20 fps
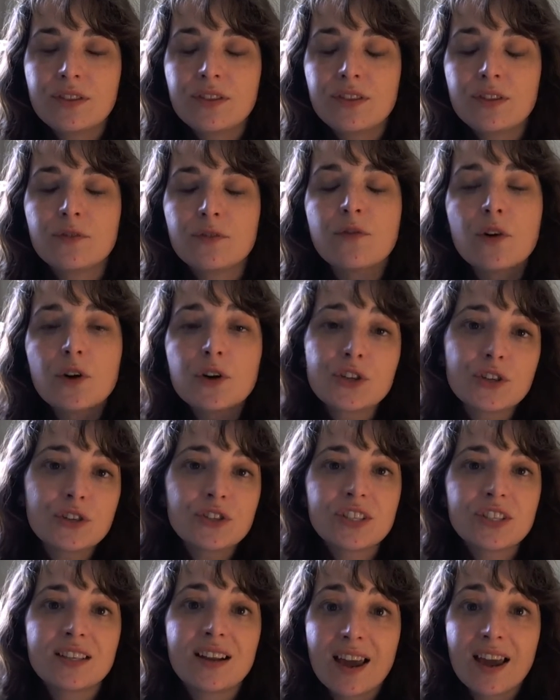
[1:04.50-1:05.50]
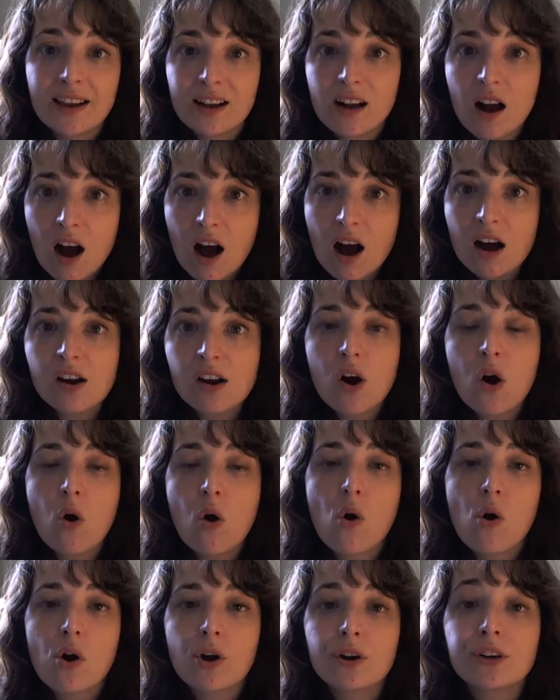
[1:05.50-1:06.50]
versions that I got
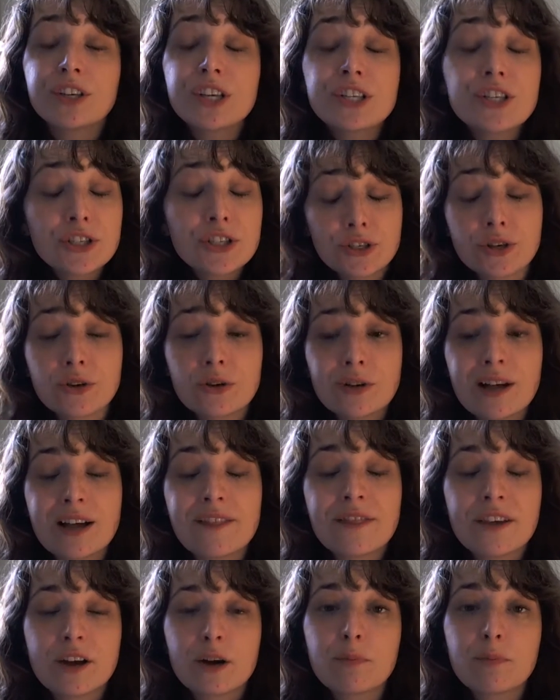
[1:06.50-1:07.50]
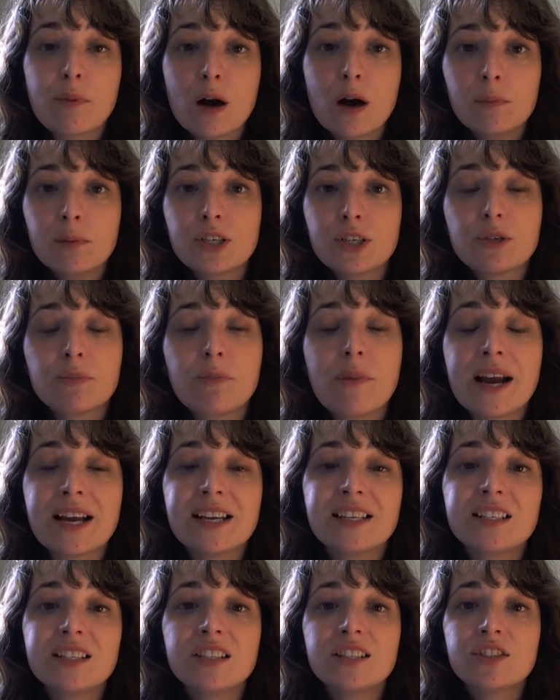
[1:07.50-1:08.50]
are digital and they're published
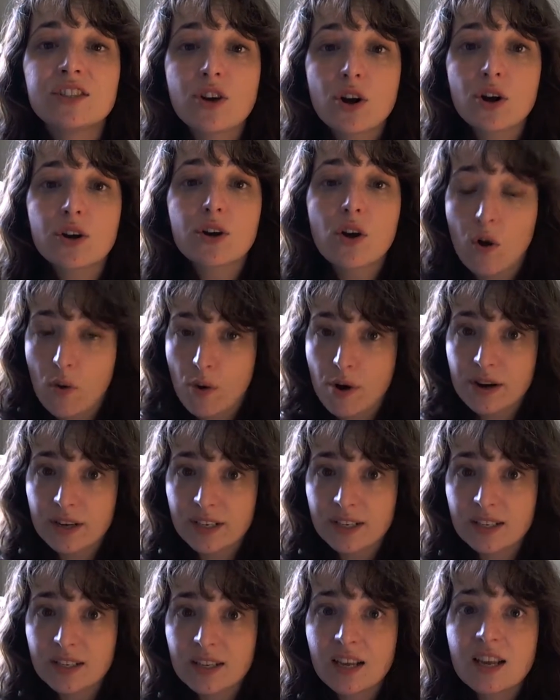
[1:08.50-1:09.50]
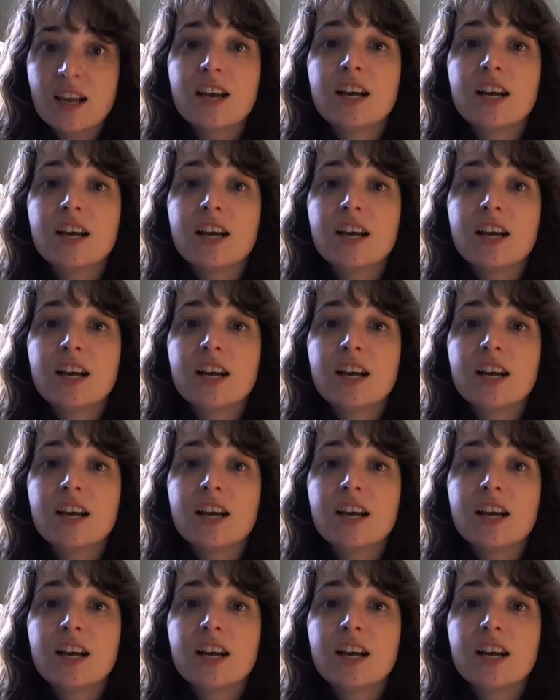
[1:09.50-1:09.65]
by Dark Horse